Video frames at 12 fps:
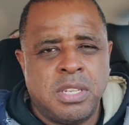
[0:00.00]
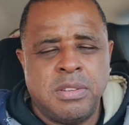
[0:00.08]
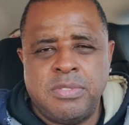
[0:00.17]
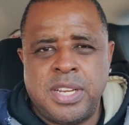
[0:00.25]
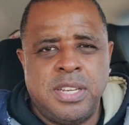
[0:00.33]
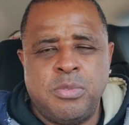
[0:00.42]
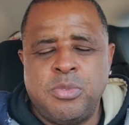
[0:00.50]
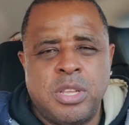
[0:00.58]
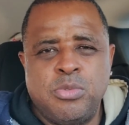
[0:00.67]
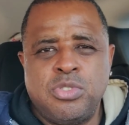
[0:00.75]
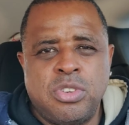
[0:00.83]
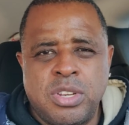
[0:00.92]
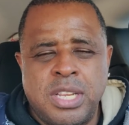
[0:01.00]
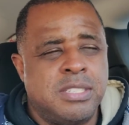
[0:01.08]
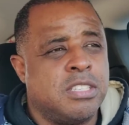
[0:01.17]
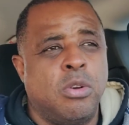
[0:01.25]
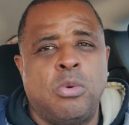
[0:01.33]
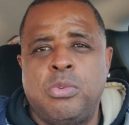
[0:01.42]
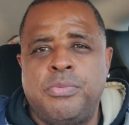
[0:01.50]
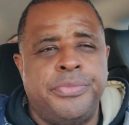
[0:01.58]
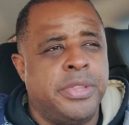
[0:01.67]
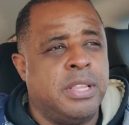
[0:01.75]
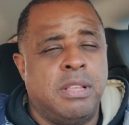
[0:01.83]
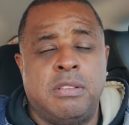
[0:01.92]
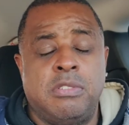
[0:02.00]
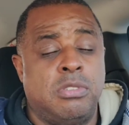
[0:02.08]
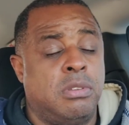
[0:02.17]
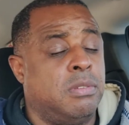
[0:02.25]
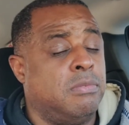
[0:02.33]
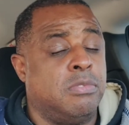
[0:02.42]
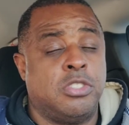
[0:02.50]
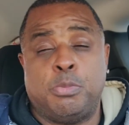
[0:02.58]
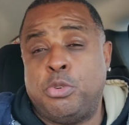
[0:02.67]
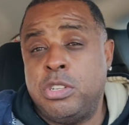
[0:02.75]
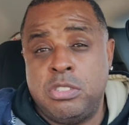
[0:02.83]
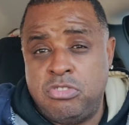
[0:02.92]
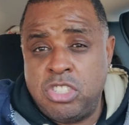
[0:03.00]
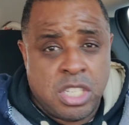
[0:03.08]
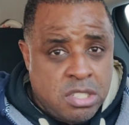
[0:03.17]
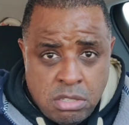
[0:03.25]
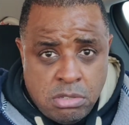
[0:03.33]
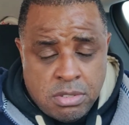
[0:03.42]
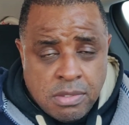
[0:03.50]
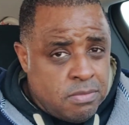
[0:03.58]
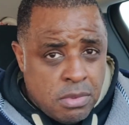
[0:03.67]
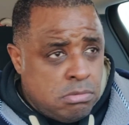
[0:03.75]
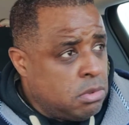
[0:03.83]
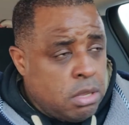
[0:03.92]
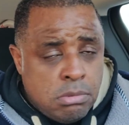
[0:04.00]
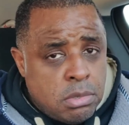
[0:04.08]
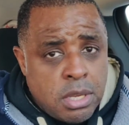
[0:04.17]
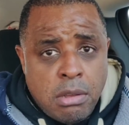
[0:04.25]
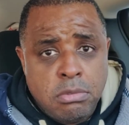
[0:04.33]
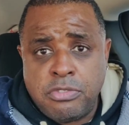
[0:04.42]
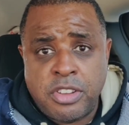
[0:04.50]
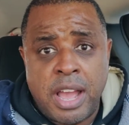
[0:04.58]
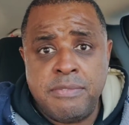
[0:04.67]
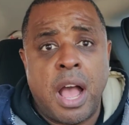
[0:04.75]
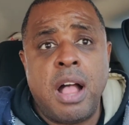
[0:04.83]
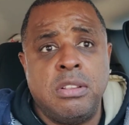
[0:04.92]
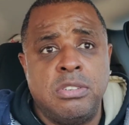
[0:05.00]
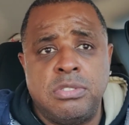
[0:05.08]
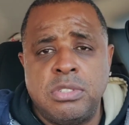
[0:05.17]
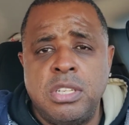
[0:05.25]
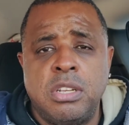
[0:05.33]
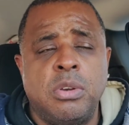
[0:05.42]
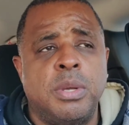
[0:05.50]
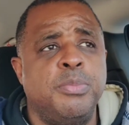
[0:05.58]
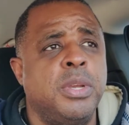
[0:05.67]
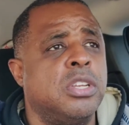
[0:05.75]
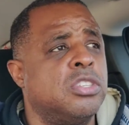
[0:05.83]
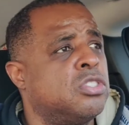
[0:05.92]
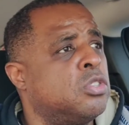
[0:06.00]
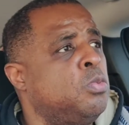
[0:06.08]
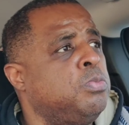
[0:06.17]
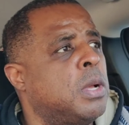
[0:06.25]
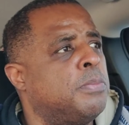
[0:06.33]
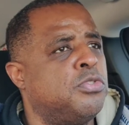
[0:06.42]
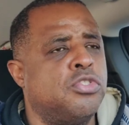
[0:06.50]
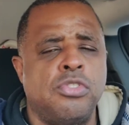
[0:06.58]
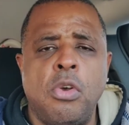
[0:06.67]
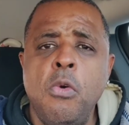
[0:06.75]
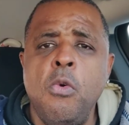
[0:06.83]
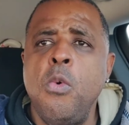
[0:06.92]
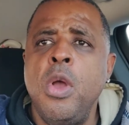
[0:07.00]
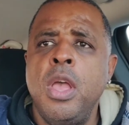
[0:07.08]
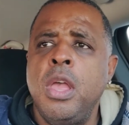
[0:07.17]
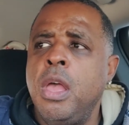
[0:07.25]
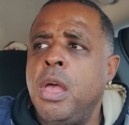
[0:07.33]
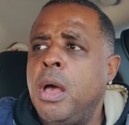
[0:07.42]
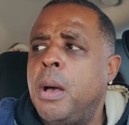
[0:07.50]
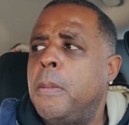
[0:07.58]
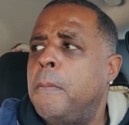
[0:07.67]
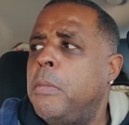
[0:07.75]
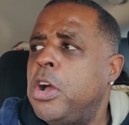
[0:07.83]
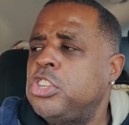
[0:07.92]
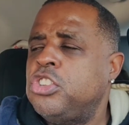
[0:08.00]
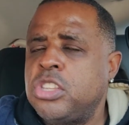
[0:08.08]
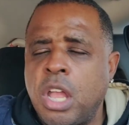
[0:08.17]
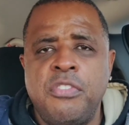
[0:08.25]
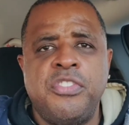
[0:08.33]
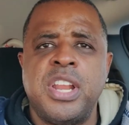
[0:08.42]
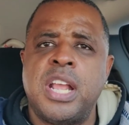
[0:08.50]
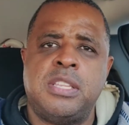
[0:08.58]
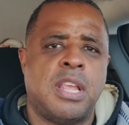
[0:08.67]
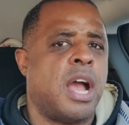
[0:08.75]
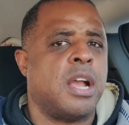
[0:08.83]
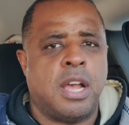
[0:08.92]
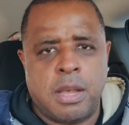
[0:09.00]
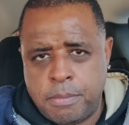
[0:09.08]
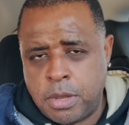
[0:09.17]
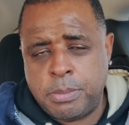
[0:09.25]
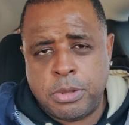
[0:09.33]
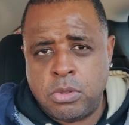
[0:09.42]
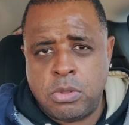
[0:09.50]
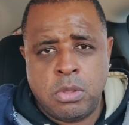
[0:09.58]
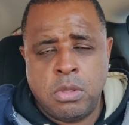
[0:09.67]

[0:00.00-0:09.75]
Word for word: Right? It's so support and resistance? No, $5. You know, we could have scooped up so much stuff in that dot-com bubble.